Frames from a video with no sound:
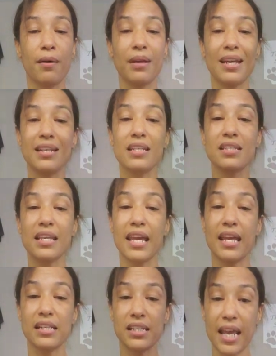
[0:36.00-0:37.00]
It is
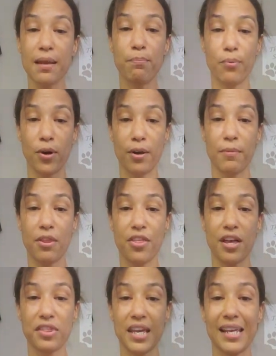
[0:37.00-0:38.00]
a tapeworm
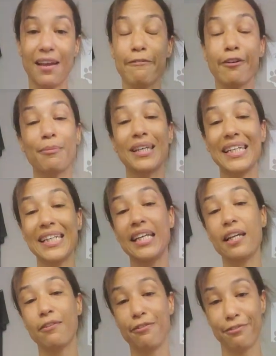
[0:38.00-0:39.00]
that they get from
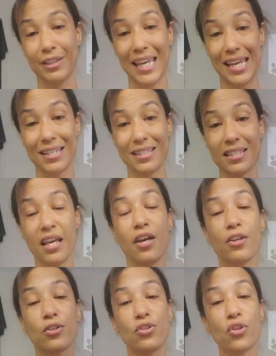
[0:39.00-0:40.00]
eating fleas.
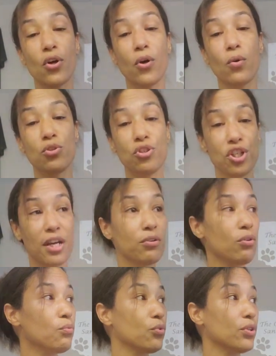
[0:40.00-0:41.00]
So
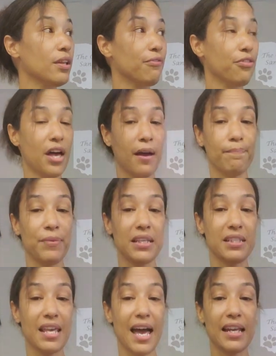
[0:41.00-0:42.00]
general rule of thumb
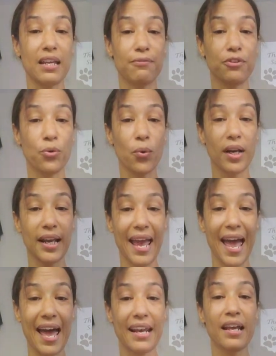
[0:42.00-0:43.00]
is that if your
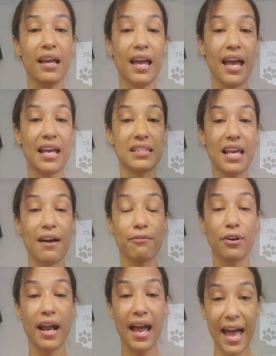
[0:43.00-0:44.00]
cat has
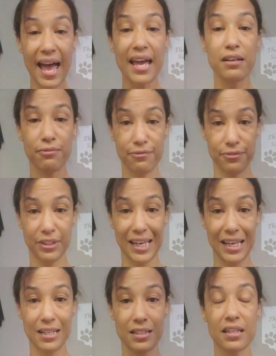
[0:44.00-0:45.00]
ever had
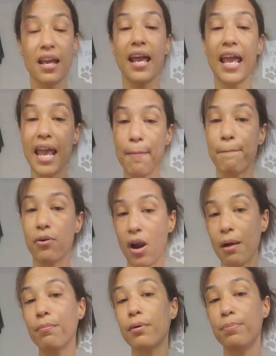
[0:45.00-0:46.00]
fleas, it
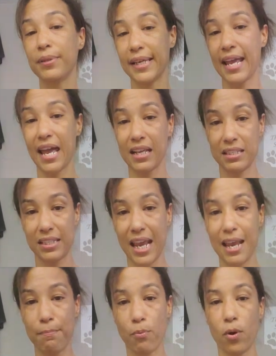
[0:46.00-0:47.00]
probably has
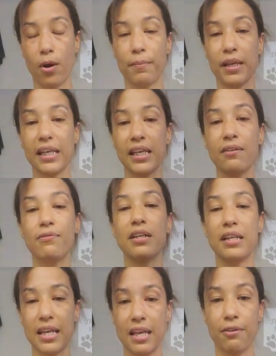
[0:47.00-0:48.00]
tapeworm,
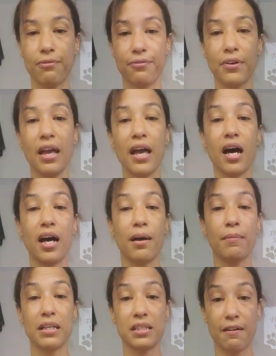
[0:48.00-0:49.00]
even if
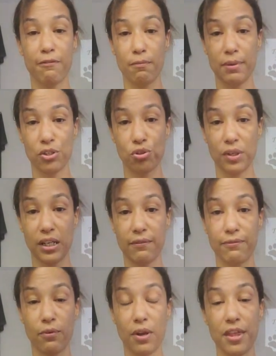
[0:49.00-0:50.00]
it's never been
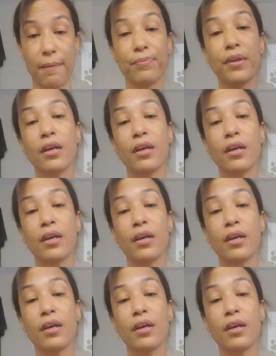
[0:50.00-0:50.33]
treated for them.